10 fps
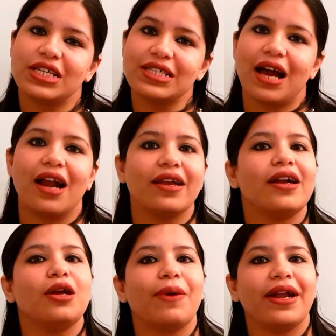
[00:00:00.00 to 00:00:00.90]
is
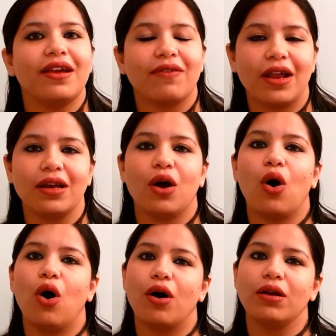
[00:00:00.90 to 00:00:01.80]
Article 21,
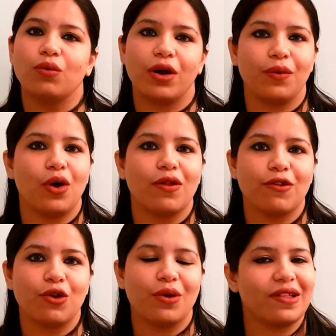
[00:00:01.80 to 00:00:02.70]
or what we also
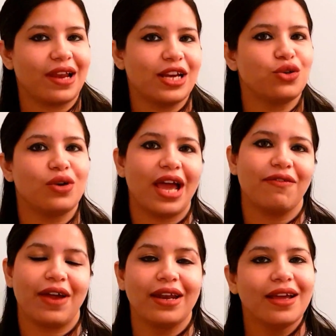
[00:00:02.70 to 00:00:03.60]
know as right to
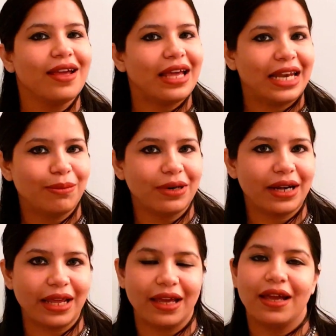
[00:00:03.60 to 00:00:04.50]
life and
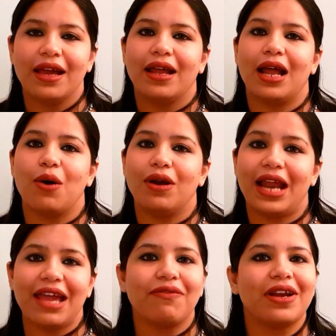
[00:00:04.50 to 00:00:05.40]
liberty. Now,
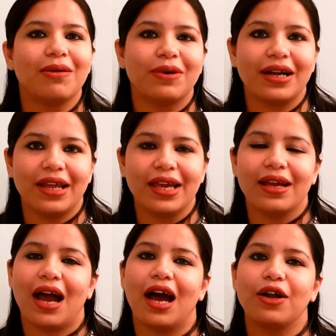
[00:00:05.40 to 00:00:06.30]
life and
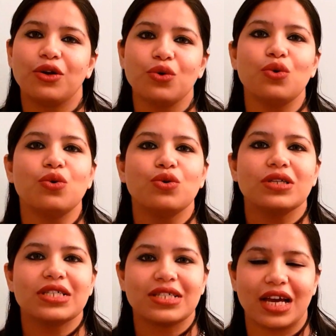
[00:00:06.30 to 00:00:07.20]
liberty are two
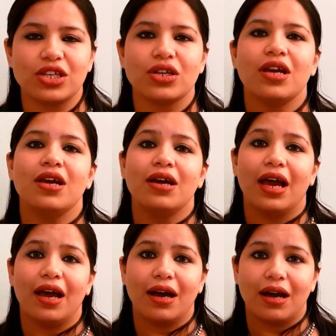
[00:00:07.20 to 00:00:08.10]
such
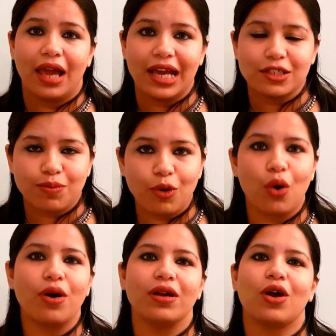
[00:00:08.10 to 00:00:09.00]

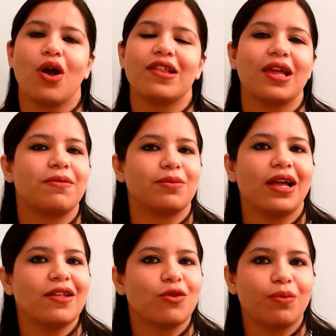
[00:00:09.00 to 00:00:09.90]
explored concepts by
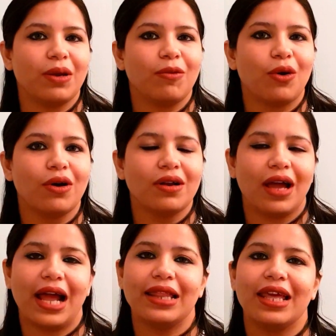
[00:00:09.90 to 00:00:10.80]
the Supreme Court,
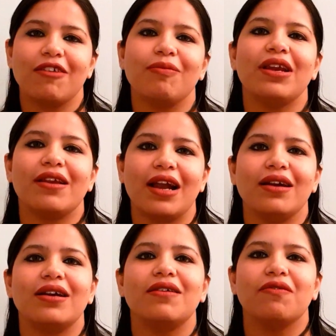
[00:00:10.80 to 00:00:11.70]
and they have been
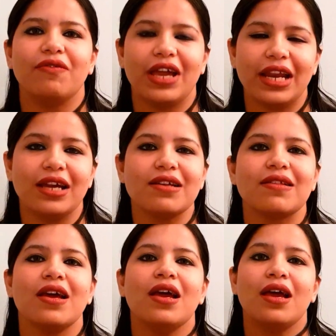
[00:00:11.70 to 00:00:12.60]
rendered various
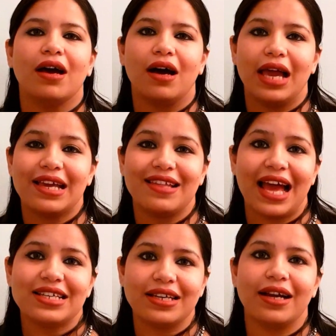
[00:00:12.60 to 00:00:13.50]

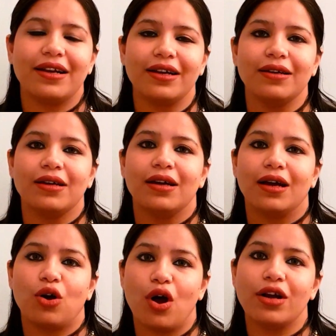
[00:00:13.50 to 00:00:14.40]
exaggerated
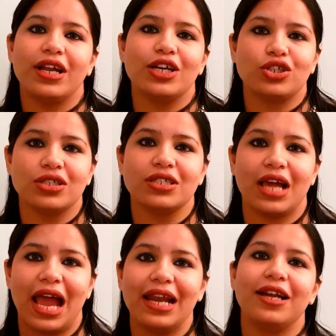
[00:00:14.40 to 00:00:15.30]
connotations
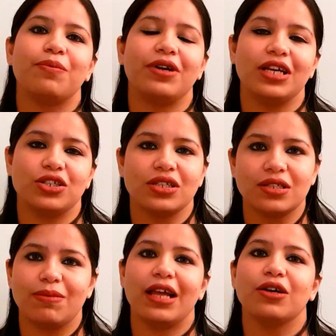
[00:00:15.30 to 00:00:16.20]
and interpretations
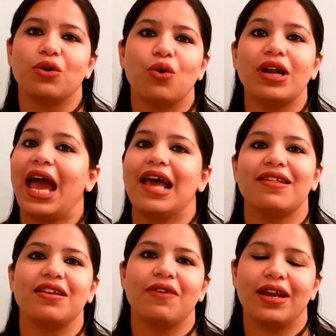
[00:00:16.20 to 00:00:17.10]
by the court as
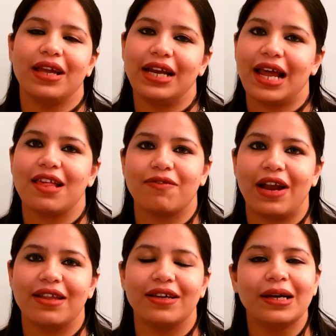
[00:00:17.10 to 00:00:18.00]
and when it has
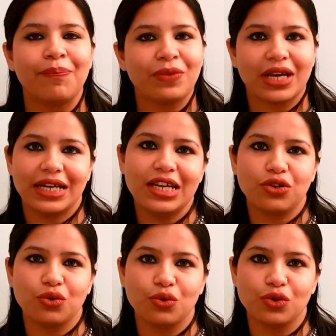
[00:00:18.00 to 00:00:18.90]
felt the need
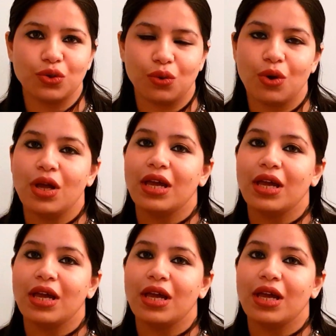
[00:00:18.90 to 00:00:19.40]
to do so.